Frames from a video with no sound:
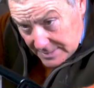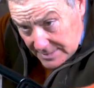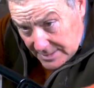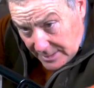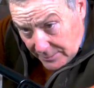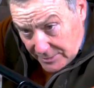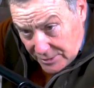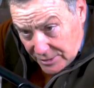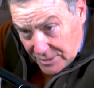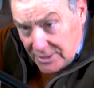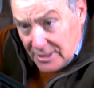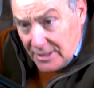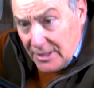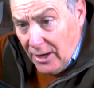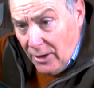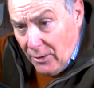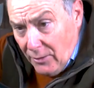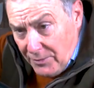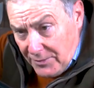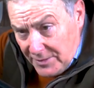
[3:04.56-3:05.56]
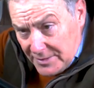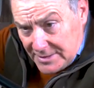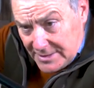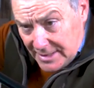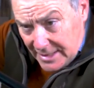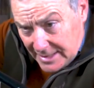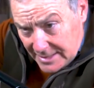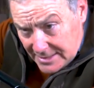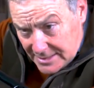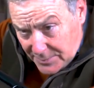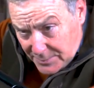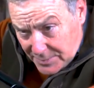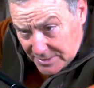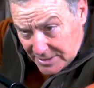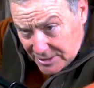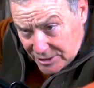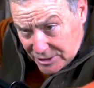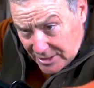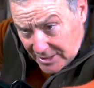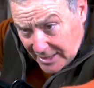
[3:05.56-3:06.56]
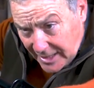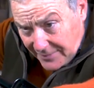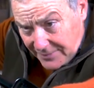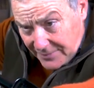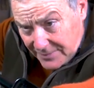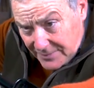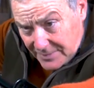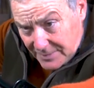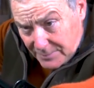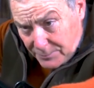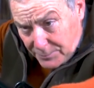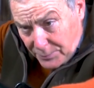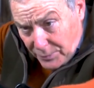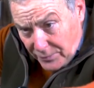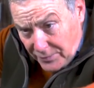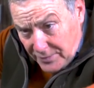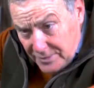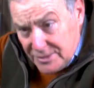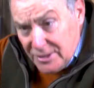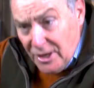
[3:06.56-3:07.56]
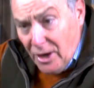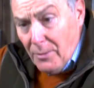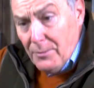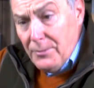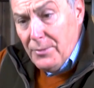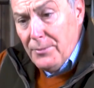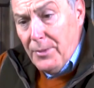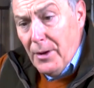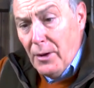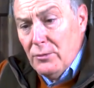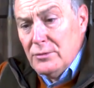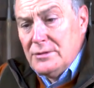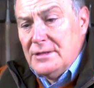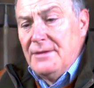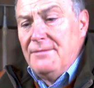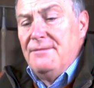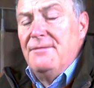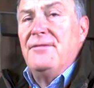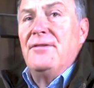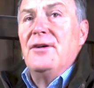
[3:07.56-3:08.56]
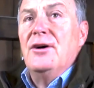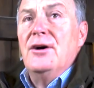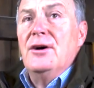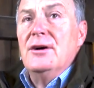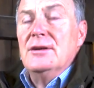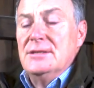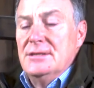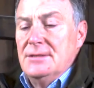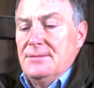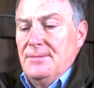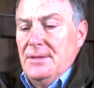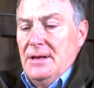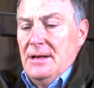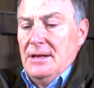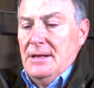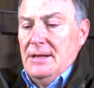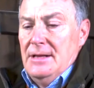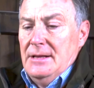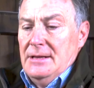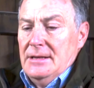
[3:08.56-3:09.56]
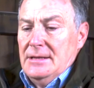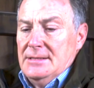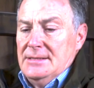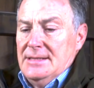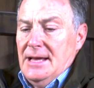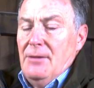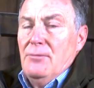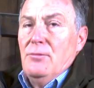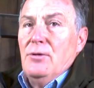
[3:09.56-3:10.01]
So we're just going to hold this into position and put the top bolt in first, because that